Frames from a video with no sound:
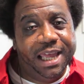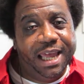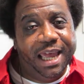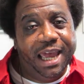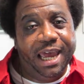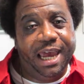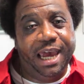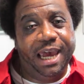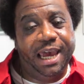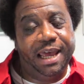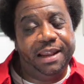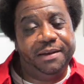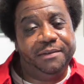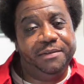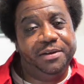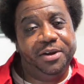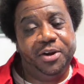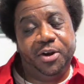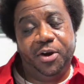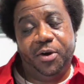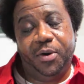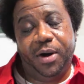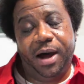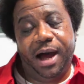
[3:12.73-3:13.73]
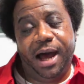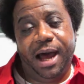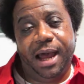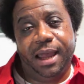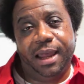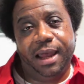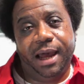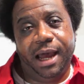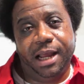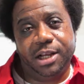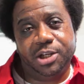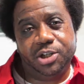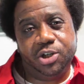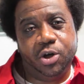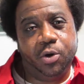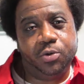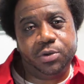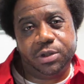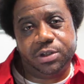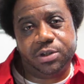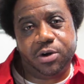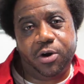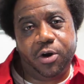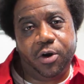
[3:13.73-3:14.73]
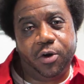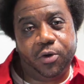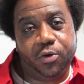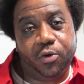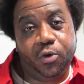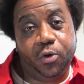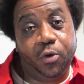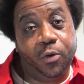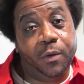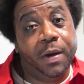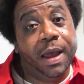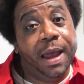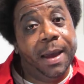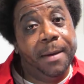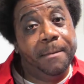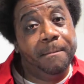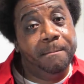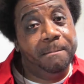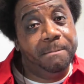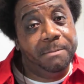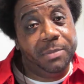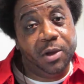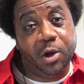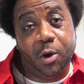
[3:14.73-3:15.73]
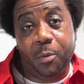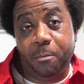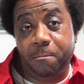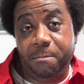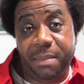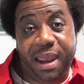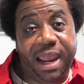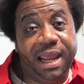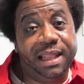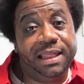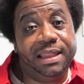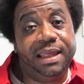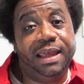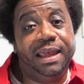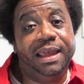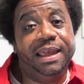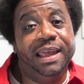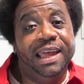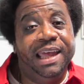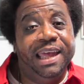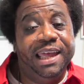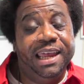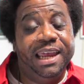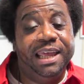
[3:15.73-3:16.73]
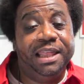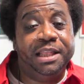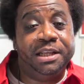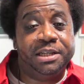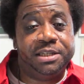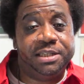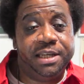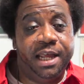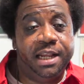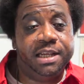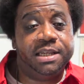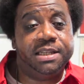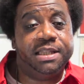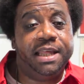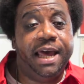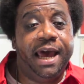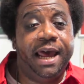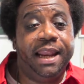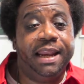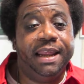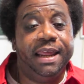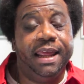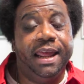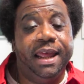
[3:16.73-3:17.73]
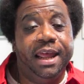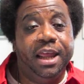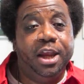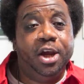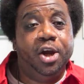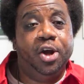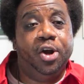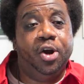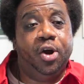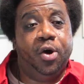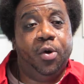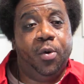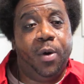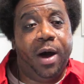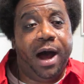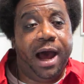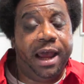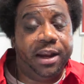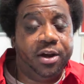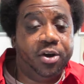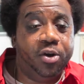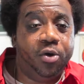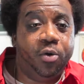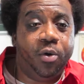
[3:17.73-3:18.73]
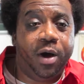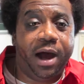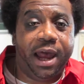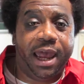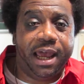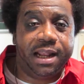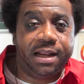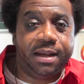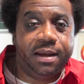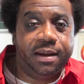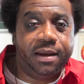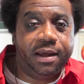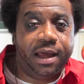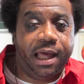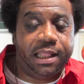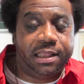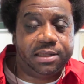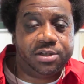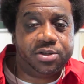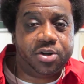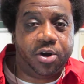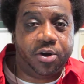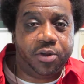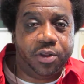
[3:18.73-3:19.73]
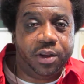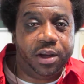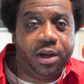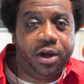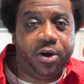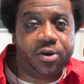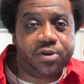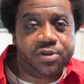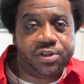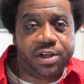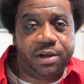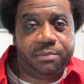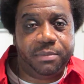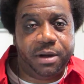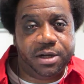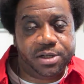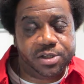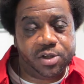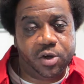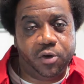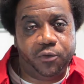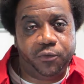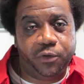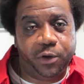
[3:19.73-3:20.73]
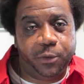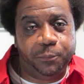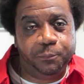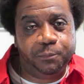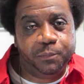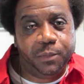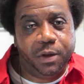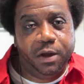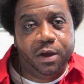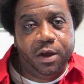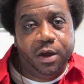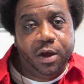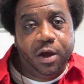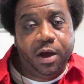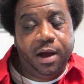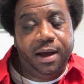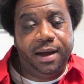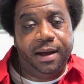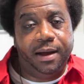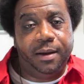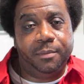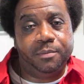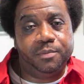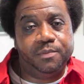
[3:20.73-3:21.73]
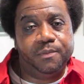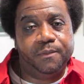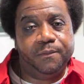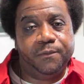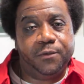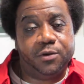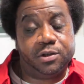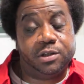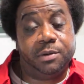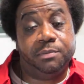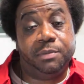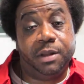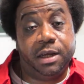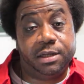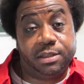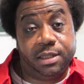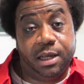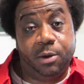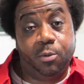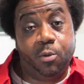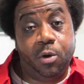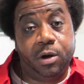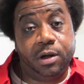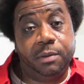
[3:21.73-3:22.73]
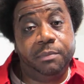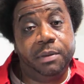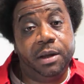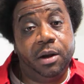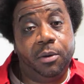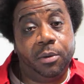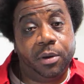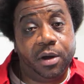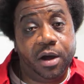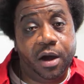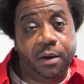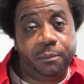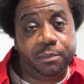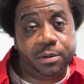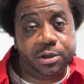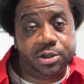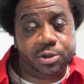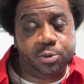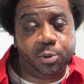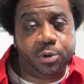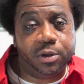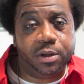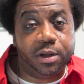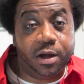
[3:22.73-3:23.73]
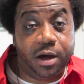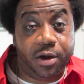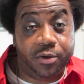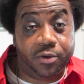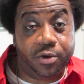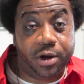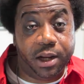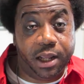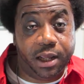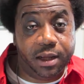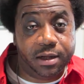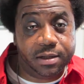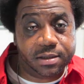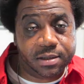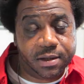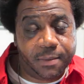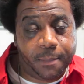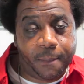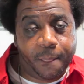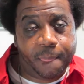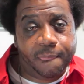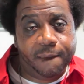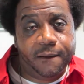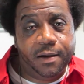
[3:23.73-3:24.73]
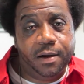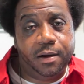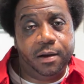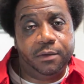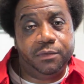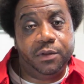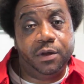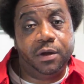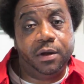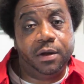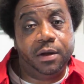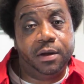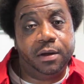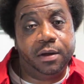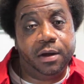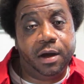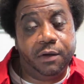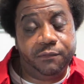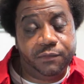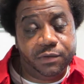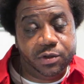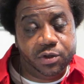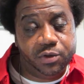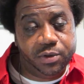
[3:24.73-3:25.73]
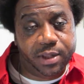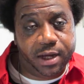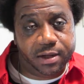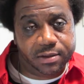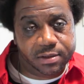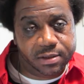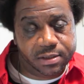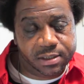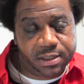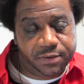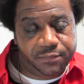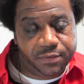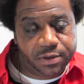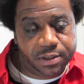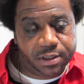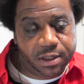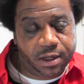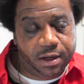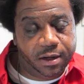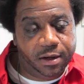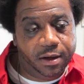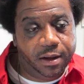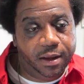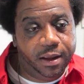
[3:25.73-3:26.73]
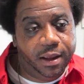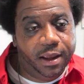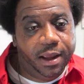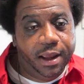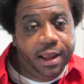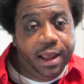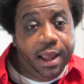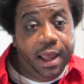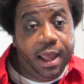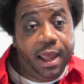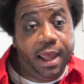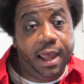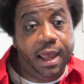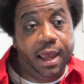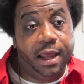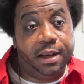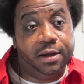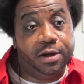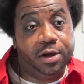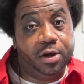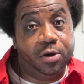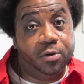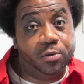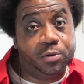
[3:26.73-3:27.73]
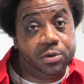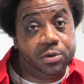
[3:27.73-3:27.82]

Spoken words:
And I chose this article, mainly in the sense that, I knew I had at the start of the year set myself up for some things that I wanted to be able to accomplish within the 100 days of 2017. And the